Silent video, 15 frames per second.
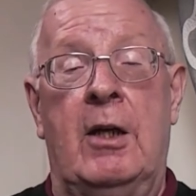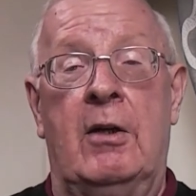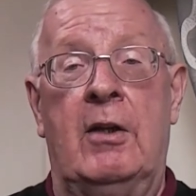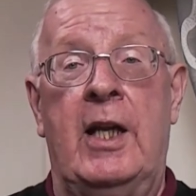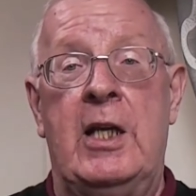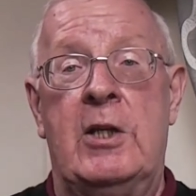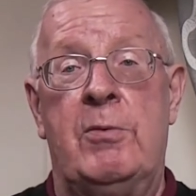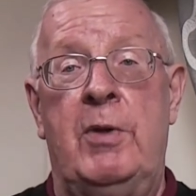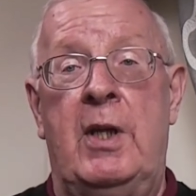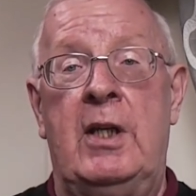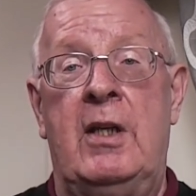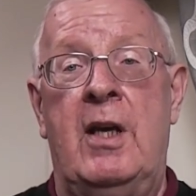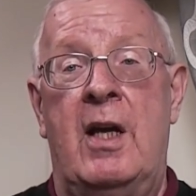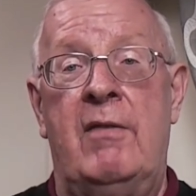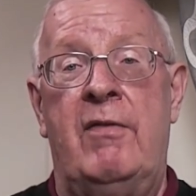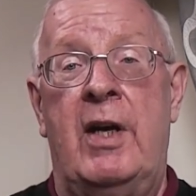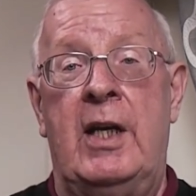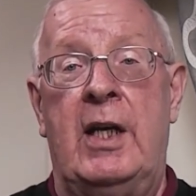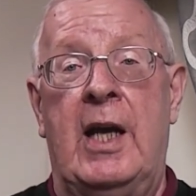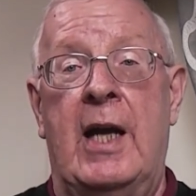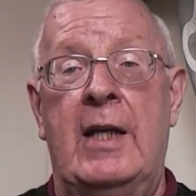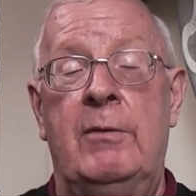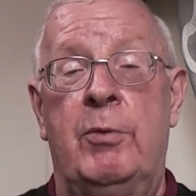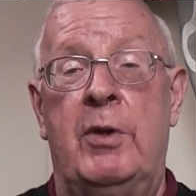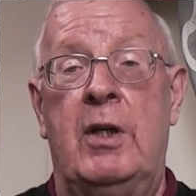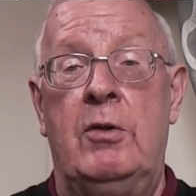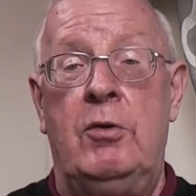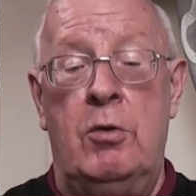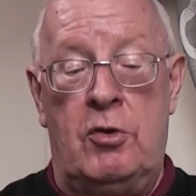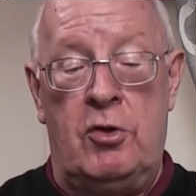our links within Caravanning and
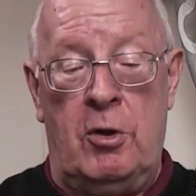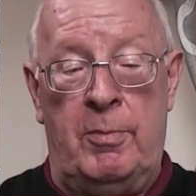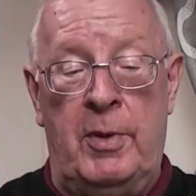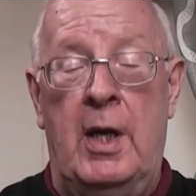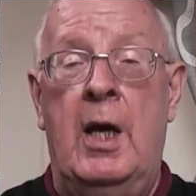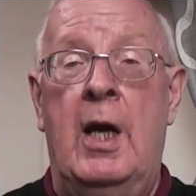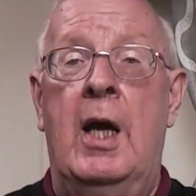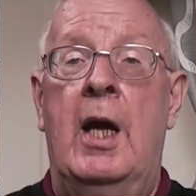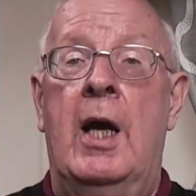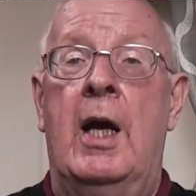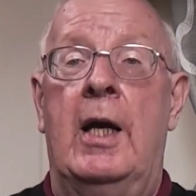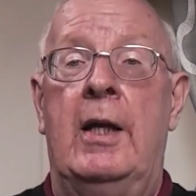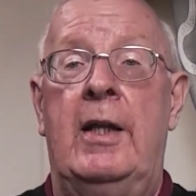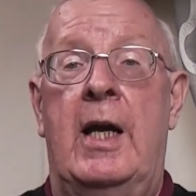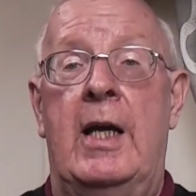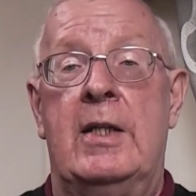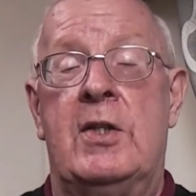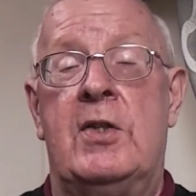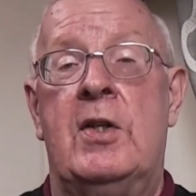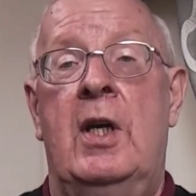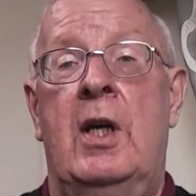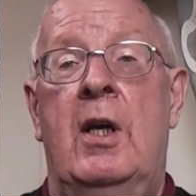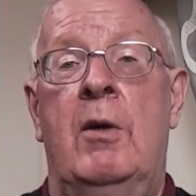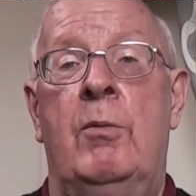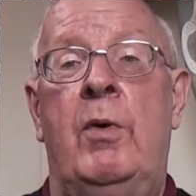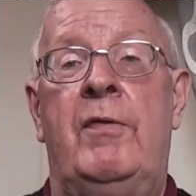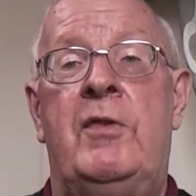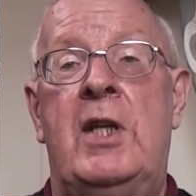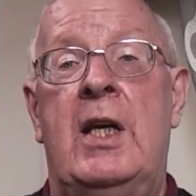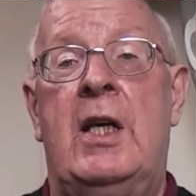within YouTube, and that's
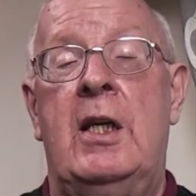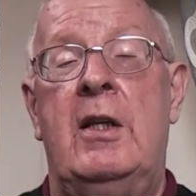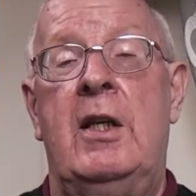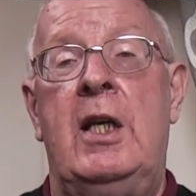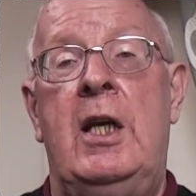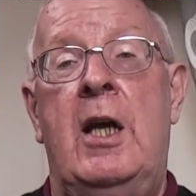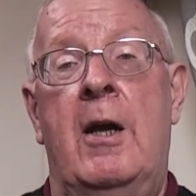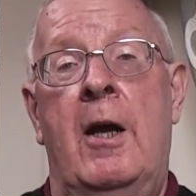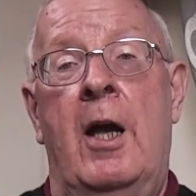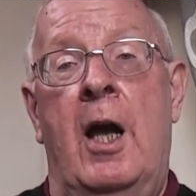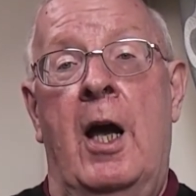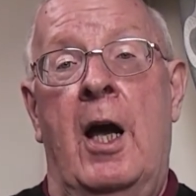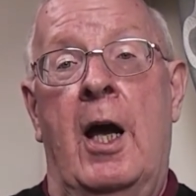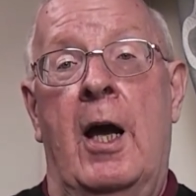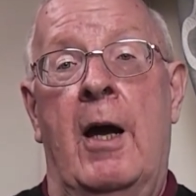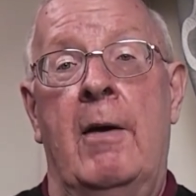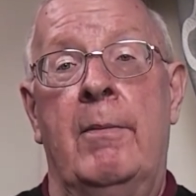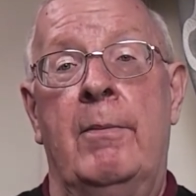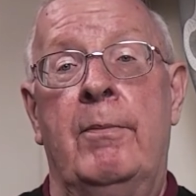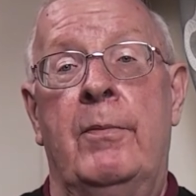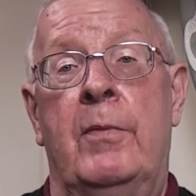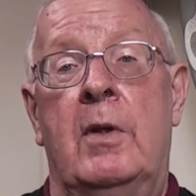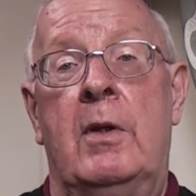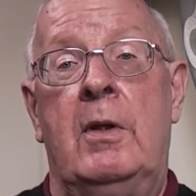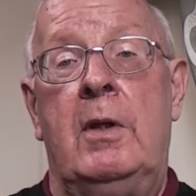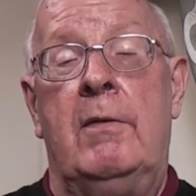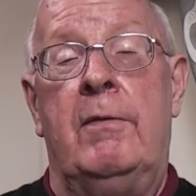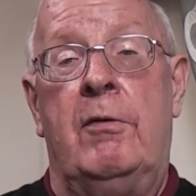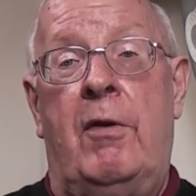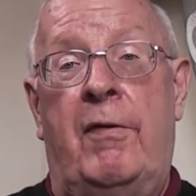we've taken the
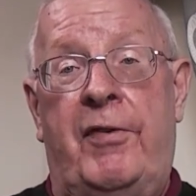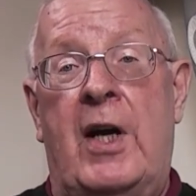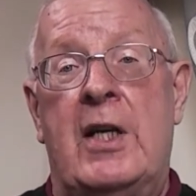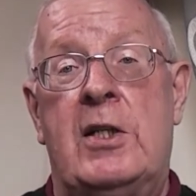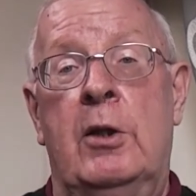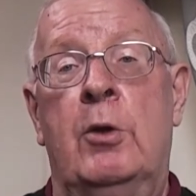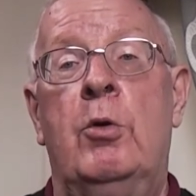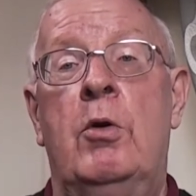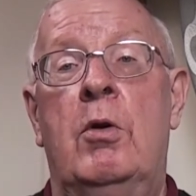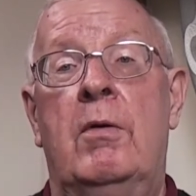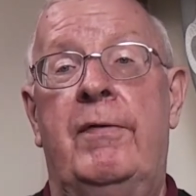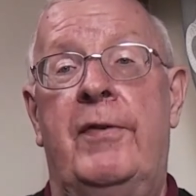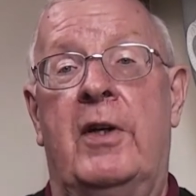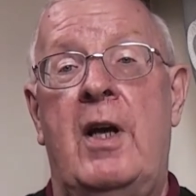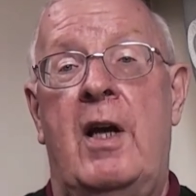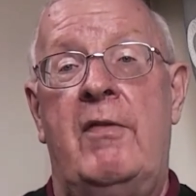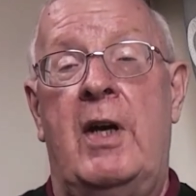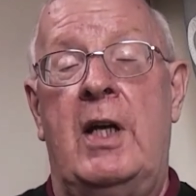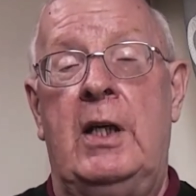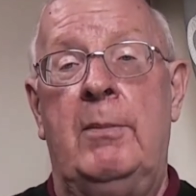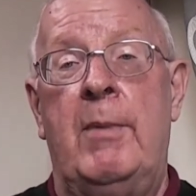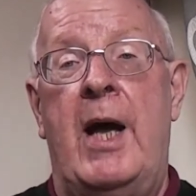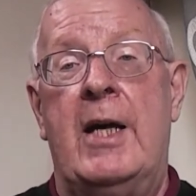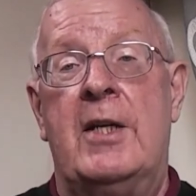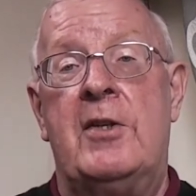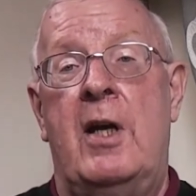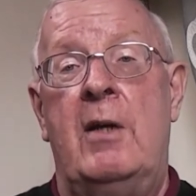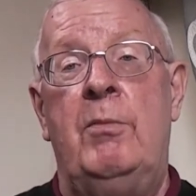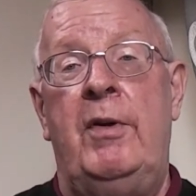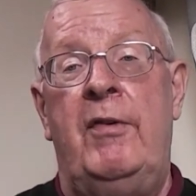refreshed logo for CaravanningMacs
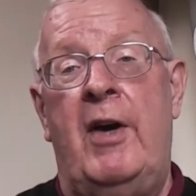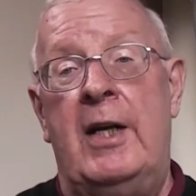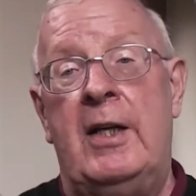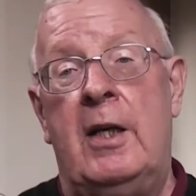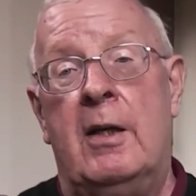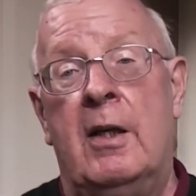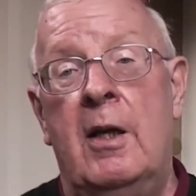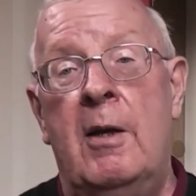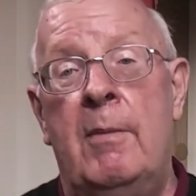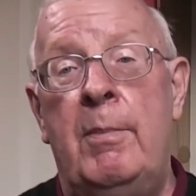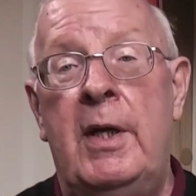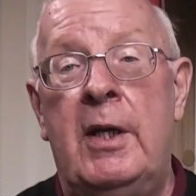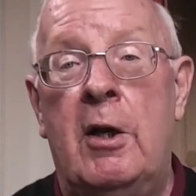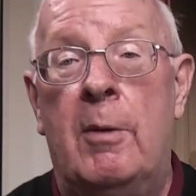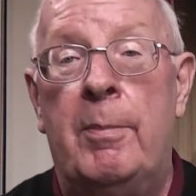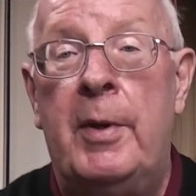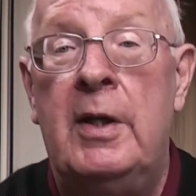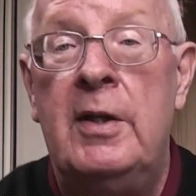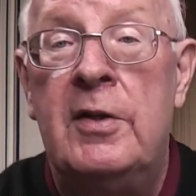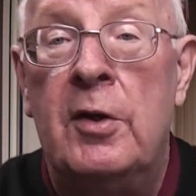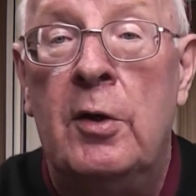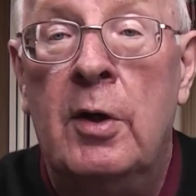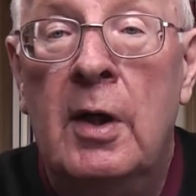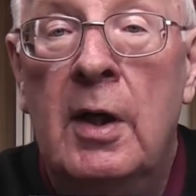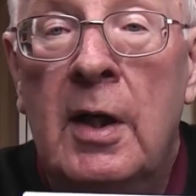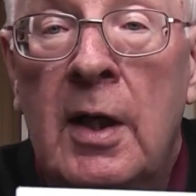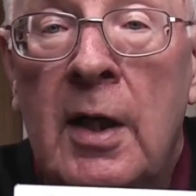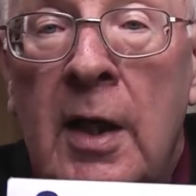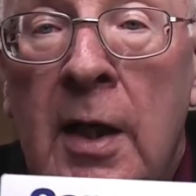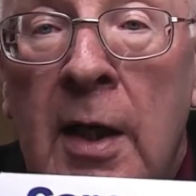and we've had it made up into
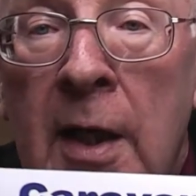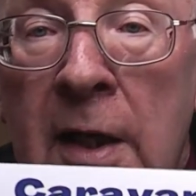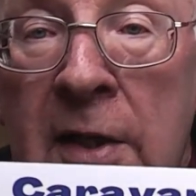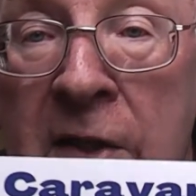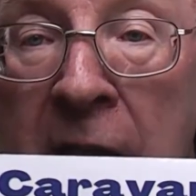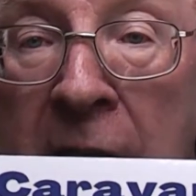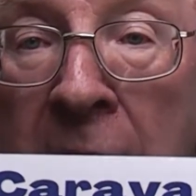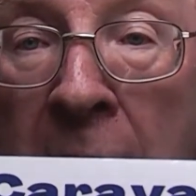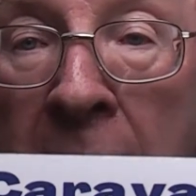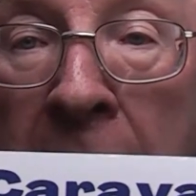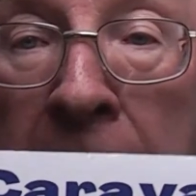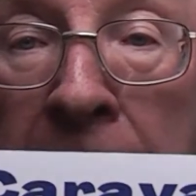a sticker.